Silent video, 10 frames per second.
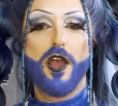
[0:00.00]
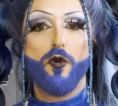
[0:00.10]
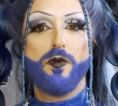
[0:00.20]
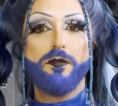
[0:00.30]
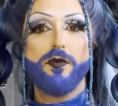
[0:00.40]

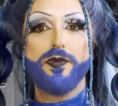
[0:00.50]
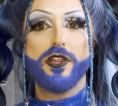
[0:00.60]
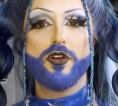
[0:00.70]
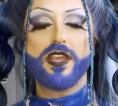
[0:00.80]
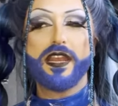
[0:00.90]
We will be
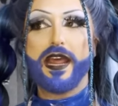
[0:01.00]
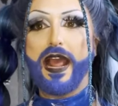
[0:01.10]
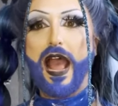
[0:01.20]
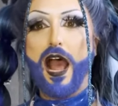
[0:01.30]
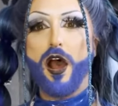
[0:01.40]
looking at
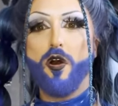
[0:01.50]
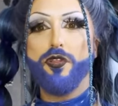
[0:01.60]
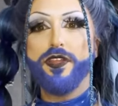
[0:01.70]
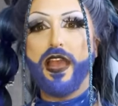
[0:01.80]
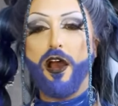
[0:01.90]

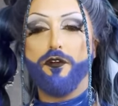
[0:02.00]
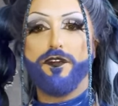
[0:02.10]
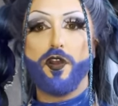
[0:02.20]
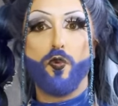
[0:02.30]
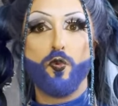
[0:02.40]
how the
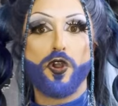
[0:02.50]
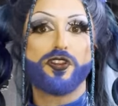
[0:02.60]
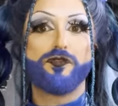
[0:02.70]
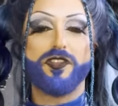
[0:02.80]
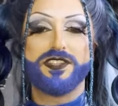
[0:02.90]
outfit
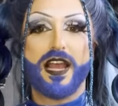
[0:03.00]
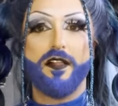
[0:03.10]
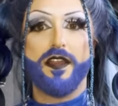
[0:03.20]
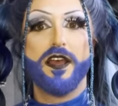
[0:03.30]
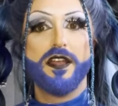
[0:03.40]
works for the
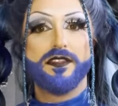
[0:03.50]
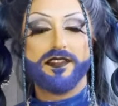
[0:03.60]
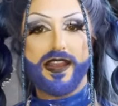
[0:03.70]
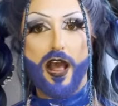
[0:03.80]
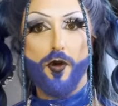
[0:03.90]
talent. Does
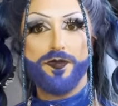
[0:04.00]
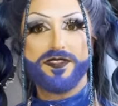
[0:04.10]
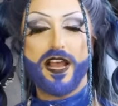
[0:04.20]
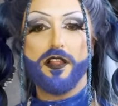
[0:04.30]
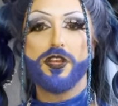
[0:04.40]
it help the
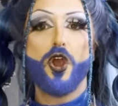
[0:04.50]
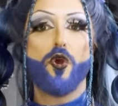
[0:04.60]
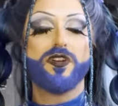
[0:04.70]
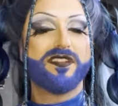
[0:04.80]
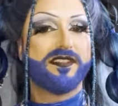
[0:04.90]
talent,
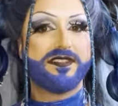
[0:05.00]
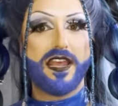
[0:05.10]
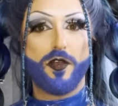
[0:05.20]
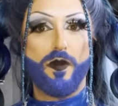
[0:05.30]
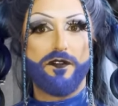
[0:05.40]
or does it
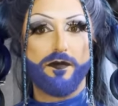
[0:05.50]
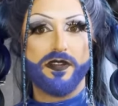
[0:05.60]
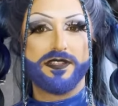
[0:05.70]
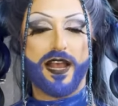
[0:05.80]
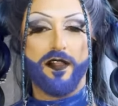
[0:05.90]
take away from
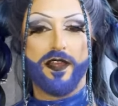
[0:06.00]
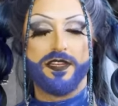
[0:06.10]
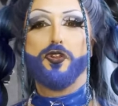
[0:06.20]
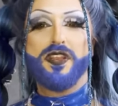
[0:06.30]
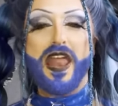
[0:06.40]
the
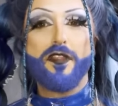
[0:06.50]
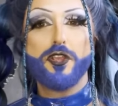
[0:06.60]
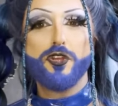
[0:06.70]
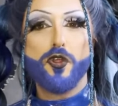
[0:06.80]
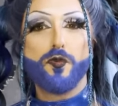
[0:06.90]
talent? Now
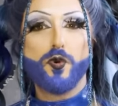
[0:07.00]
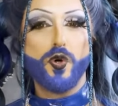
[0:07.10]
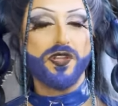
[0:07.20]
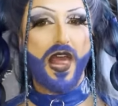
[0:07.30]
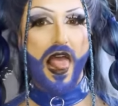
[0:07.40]
that you know the
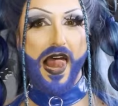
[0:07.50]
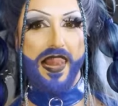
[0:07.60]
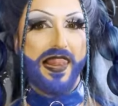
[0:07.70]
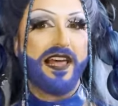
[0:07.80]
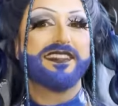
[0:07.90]
rules,
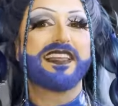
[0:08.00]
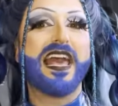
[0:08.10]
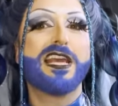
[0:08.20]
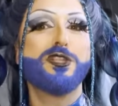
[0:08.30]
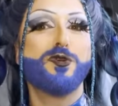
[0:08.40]
let's
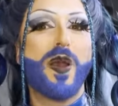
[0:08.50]
get into